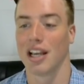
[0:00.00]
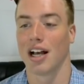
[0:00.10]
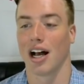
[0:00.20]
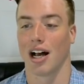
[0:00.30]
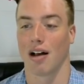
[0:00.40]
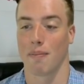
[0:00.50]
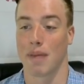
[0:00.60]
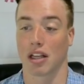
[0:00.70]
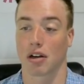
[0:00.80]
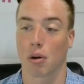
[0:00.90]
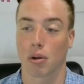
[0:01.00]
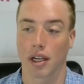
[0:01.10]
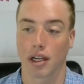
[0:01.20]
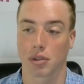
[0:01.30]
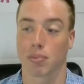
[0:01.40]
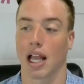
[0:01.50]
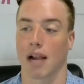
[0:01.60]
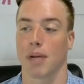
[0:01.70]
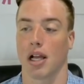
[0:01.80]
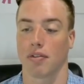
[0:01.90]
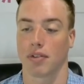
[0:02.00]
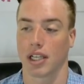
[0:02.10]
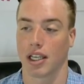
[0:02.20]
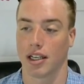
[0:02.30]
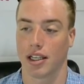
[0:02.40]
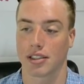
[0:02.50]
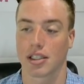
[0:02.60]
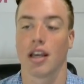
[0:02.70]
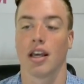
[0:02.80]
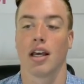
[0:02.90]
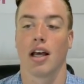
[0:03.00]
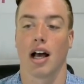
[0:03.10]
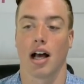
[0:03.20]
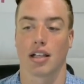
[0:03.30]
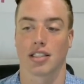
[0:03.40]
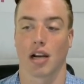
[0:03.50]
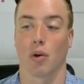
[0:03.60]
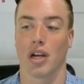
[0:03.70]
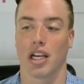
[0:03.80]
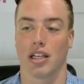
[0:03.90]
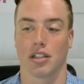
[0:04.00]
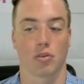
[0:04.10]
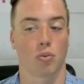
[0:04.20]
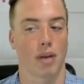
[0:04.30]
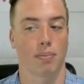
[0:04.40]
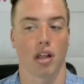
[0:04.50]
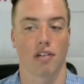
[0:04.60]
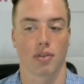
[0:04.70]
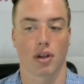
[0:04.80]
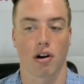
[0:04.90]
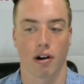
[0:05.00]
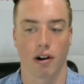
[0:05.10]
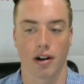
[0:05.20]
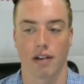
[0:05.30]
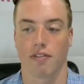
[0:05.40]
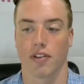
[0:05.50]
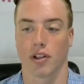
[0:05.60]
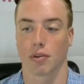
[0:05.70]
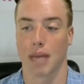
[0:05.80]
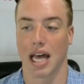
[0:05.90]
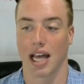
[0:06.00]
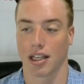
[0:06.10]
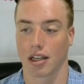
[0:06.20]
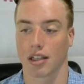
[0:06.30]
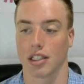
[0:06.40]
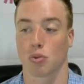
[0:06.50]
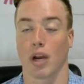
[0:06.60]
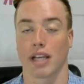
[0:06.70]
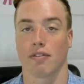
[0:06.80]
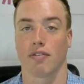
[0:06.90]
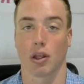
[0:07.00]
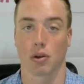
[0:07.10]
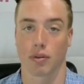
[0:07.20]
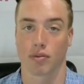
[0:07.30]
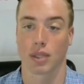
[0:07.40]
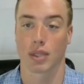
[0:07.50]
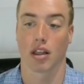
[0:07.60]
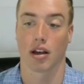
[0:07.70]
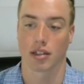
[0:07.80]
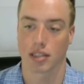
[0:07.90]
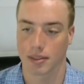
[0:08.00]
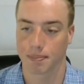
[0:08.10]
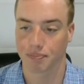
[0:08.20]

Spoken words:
Melancholic was black bile from the kidneys. Sanguine is red blood from the heart, and phlegmatic is white phlegm from the lungs.